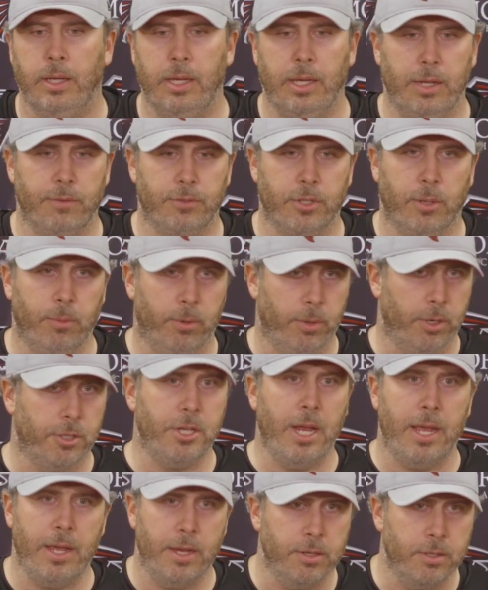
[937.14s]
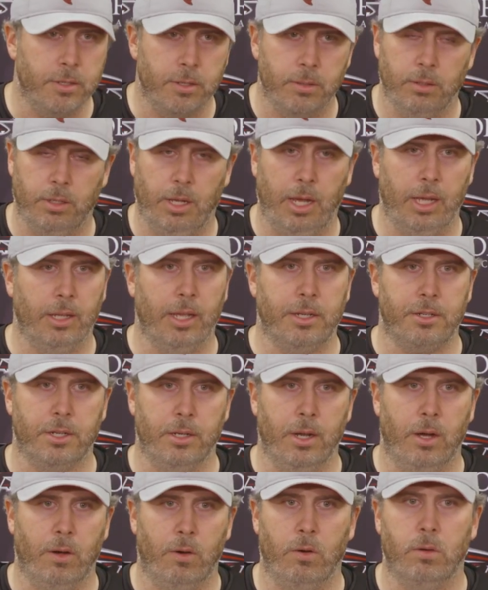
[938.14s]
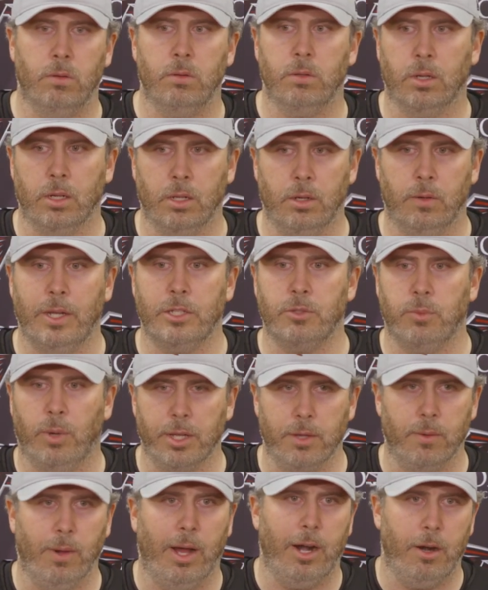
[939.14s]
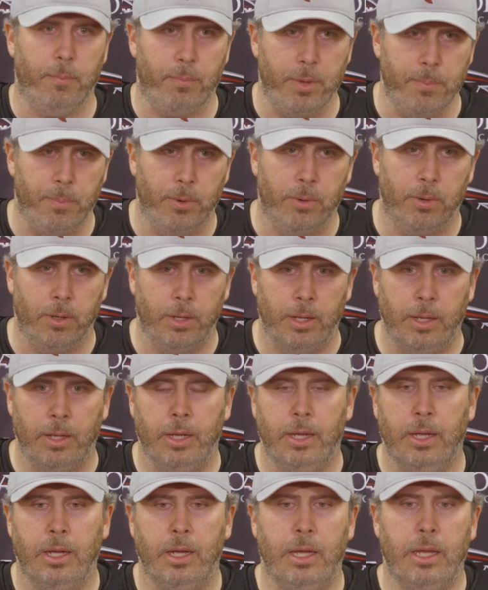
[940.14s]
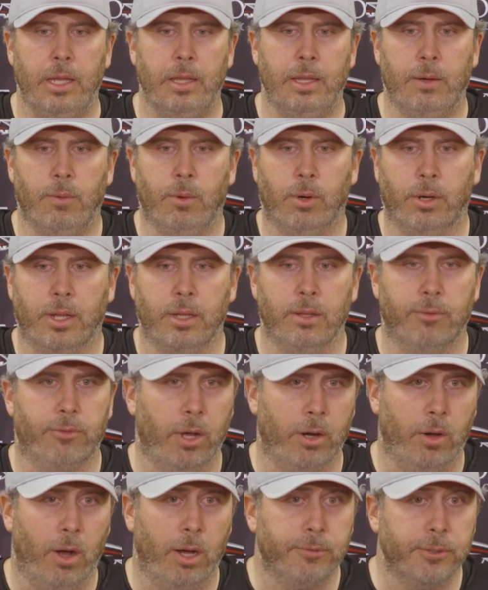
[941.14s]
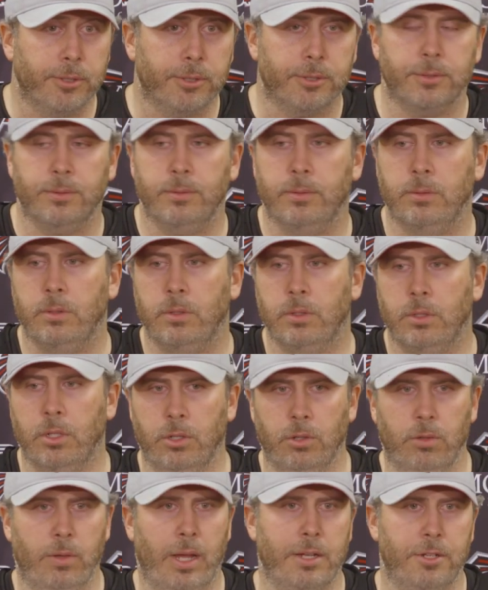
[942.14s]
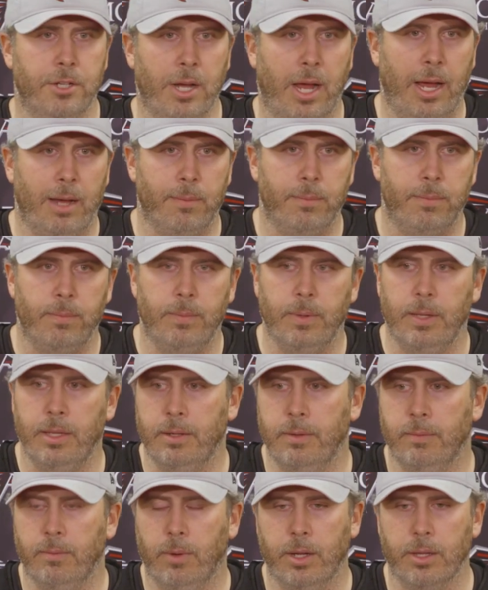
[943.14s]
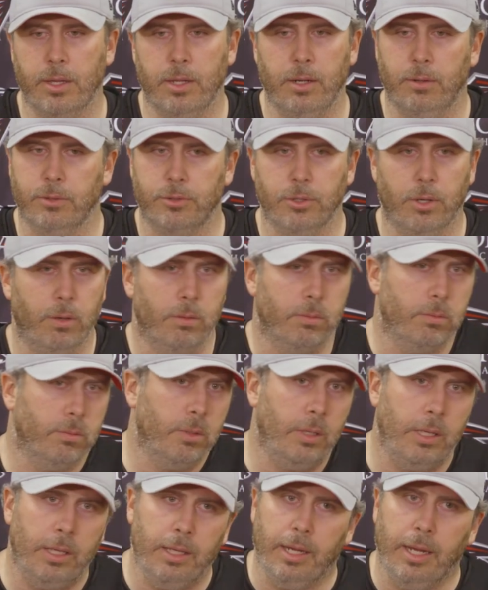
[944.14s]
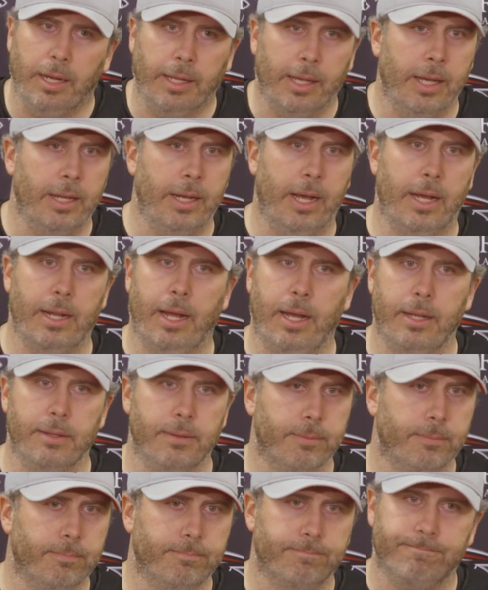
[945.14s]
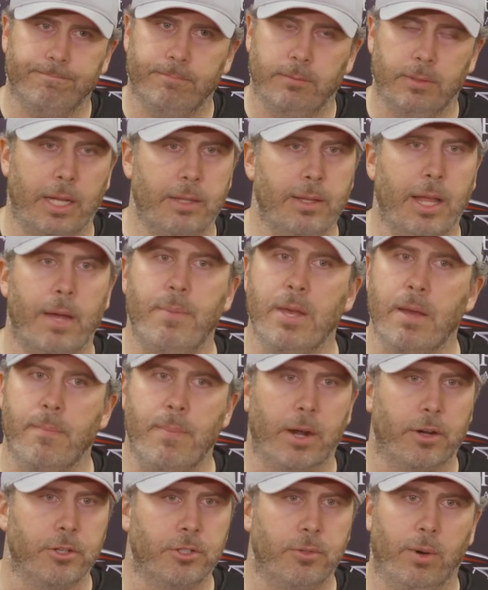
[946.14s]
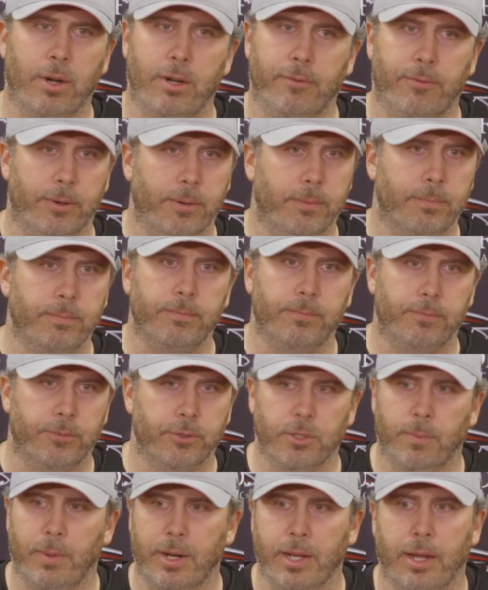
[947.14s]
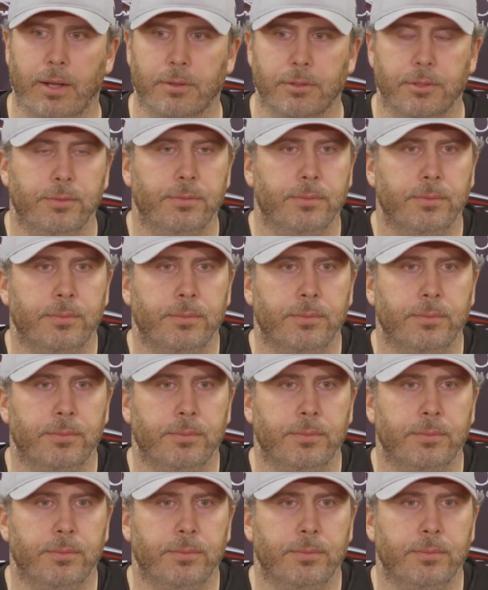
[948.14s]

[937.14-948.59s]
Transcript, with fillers: And if something were to change, I'd let you know. You know that's why you hire people mm-hmm. that work in the front office to do that job. And my, you know, so again, I, I that that'd be a better story for for somebody else.